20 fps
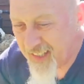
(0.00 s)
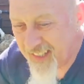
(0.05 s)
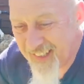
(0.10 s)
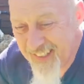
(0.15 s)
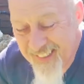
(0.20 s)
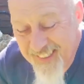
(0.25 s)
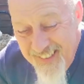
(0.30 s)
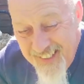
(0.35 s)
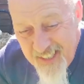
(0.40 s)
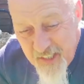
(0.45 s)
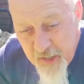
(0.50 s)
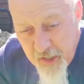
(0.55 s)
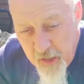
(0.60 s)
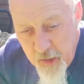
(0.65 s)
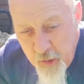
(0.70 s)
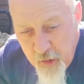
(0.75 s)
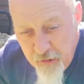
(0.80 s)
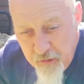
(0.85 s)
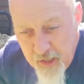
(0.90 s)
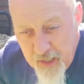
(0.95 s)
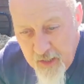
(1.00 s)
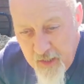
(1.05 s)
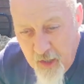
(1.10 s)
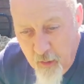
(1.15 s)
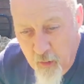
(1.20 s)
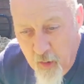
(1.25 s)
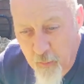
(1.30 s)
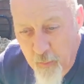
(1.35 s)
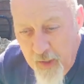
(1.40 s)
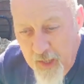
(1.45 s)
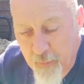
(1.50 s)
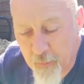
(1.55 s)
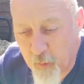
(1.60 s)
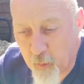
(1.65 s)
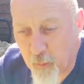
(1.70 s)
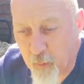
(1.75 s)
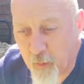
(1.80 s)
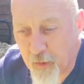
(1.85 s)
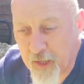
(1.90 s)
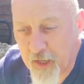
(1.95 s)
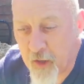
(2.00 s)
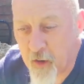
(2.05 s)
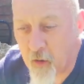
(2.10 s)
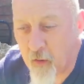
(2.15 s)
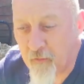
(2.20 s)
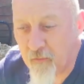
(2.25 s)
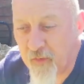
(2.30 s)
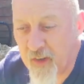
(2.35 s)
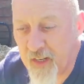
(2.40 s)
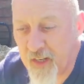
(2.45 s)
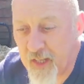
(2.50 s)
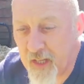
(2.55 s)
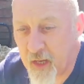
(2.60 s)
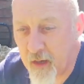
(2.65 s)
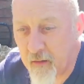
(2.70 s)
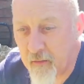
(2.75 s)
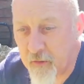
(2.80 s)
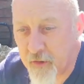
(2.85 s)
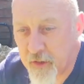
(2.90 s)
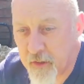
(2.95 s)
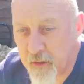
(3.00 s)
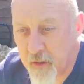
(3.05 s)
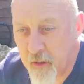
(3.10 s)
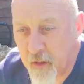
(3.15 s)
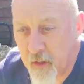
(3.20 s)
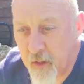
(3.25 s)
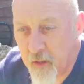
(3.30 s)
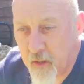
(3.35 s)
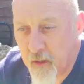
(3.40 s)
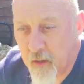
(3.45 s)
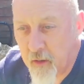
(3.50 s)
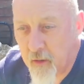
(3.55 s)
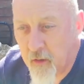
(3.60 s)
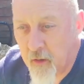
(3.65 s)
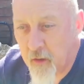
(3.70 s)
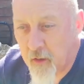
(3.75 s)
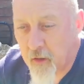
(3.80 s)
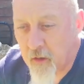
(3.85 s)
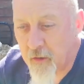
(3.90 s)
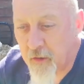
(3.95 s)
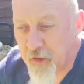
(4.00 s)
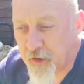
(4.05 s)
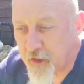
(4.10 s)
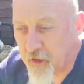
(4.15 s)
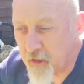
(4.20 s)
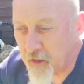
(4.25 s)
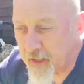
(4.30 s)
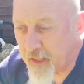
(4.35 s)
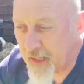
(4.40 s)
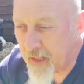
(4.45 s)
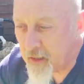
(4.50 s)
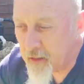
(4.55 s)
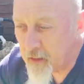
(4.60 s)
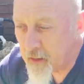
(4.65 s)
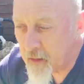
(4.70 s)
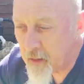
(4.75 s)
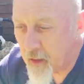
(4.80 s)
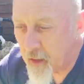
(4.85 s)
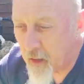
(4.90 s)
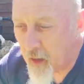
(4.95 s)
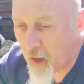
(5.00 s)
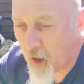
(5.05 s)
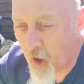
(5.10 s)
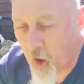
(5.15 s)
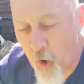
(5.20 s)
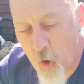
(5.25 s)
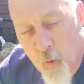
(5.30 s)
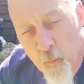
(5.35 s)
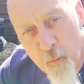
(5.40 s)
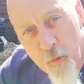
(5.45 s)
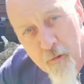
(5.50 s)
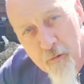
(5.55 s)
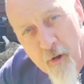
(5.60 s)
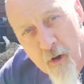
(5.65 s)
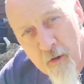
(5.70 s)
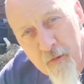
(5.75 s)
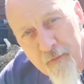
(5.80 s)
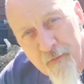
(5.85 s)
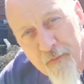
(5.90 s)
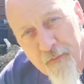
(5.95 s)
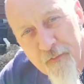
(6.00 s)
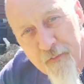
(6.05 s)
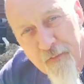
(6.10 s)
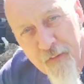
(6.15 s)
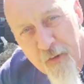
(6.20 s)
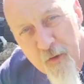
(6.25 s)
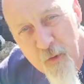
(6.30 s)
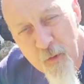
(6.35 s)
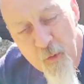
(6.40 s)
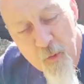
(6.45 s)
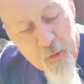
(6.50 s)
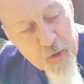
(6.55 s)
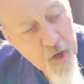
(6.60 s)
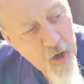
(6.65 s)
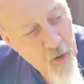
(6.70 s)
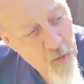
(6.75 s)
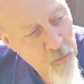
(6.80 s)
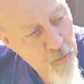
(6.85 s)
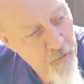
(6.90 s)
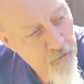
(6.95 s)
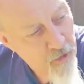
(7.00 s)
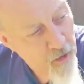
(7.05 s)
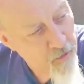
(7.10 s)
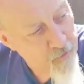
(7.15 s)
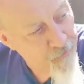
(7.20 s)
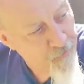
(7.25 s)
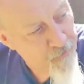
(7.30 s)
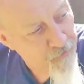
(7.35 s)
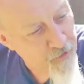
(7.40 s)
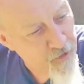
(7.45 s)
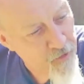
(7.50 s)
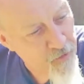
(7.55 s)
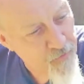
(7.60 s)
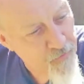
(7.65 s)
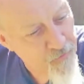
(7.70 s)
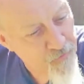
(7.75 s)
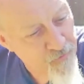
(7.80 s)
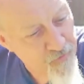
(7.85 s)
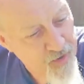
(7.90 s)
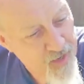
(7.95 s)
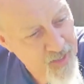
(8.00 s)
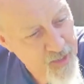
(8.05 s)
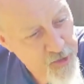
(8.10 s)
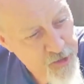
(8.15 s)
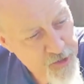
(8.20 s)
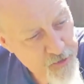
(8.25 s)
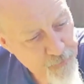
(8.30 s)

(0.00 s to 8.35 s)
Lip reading: In this country, there are people putting on videos concerning homegrown food, homegrown fruit and veg.